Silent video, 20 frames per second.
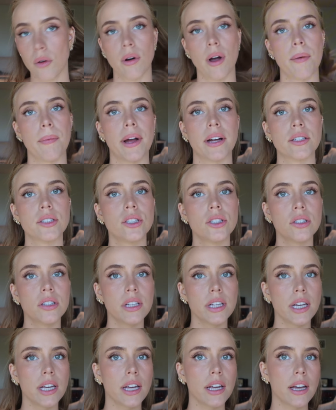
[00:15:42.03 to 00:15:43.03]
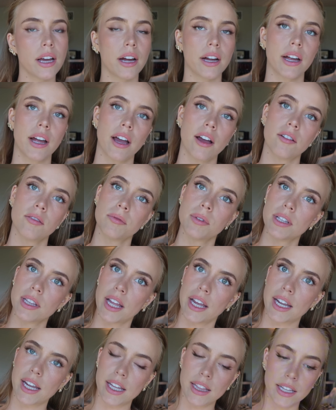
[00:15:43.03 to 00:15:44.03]
I have been
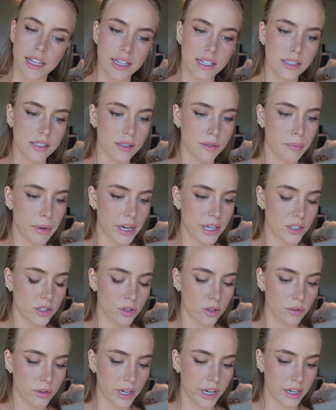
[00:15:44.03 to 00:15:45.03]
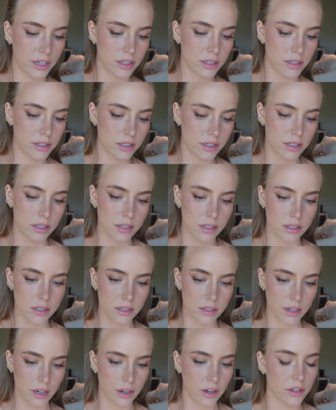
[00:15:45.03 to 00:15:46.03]
liking this Paige Lorenz.
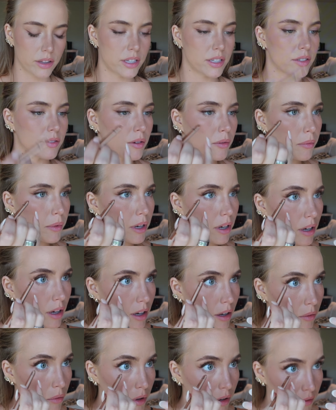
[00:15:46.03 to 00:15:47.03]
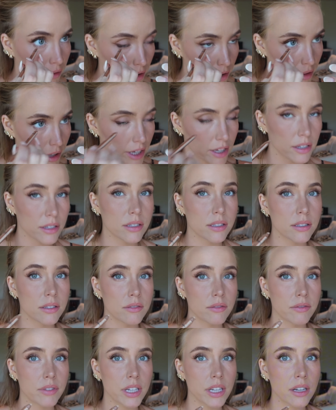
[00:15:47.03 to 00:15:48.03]
I got this from one of her latest
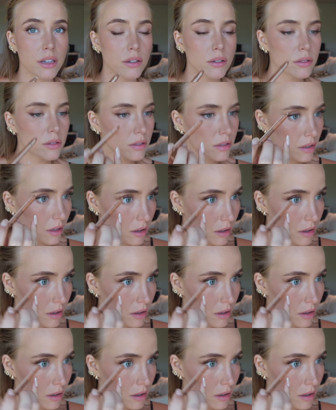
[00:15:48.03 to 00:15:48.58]
videos.